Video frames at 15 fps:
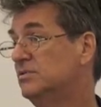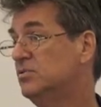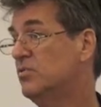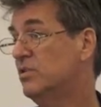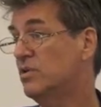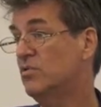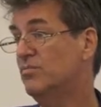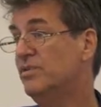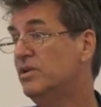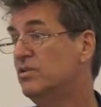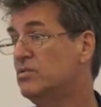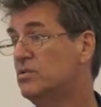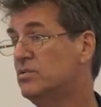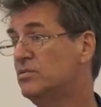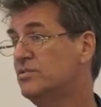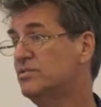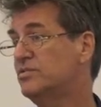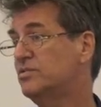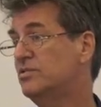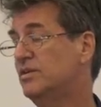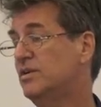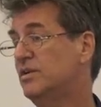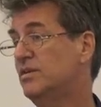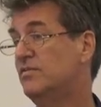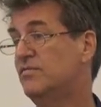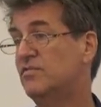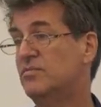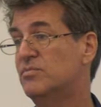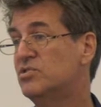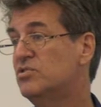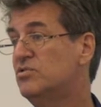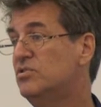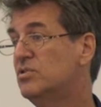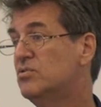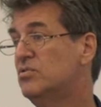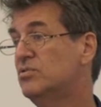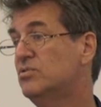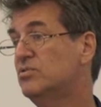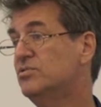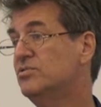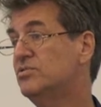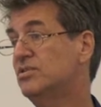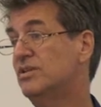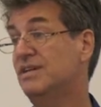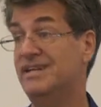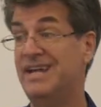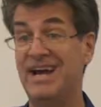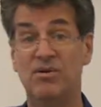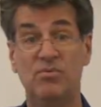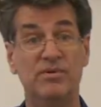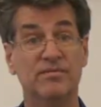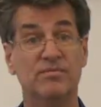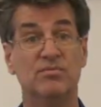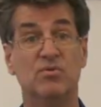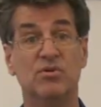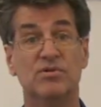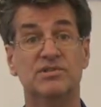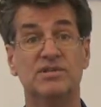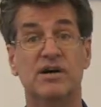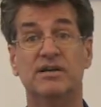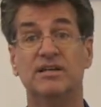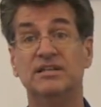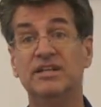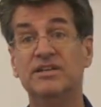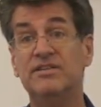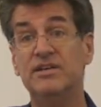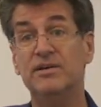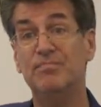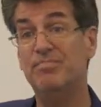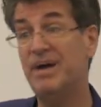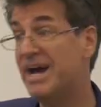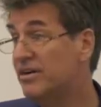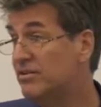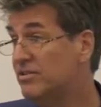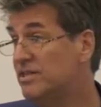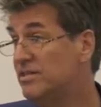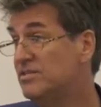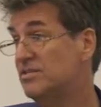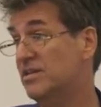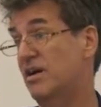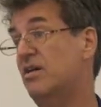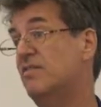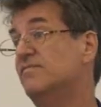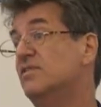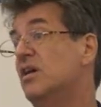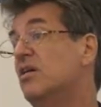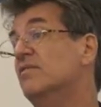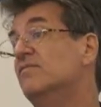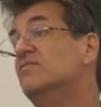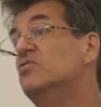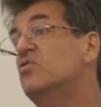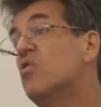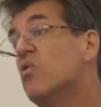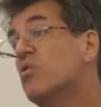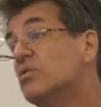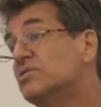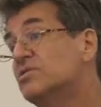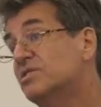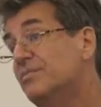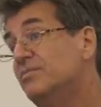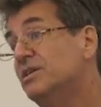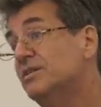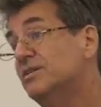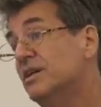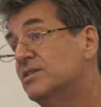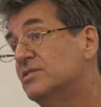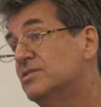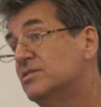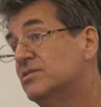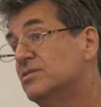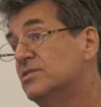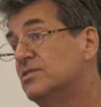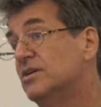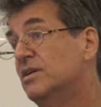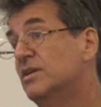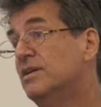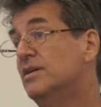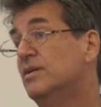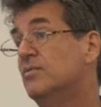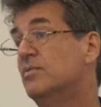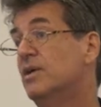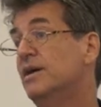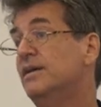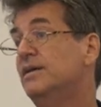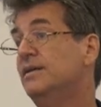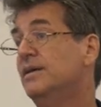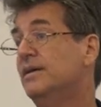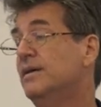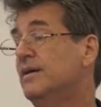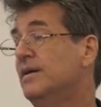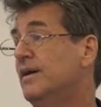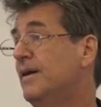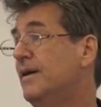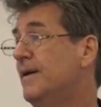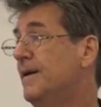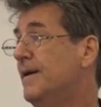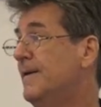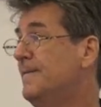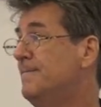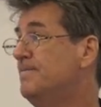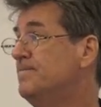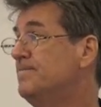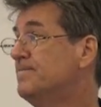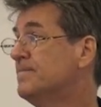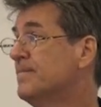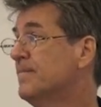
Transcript: Critical minerals, pharmaceuticals, now we, are talking lithium batteries, of, of course semiconductors, right? Um,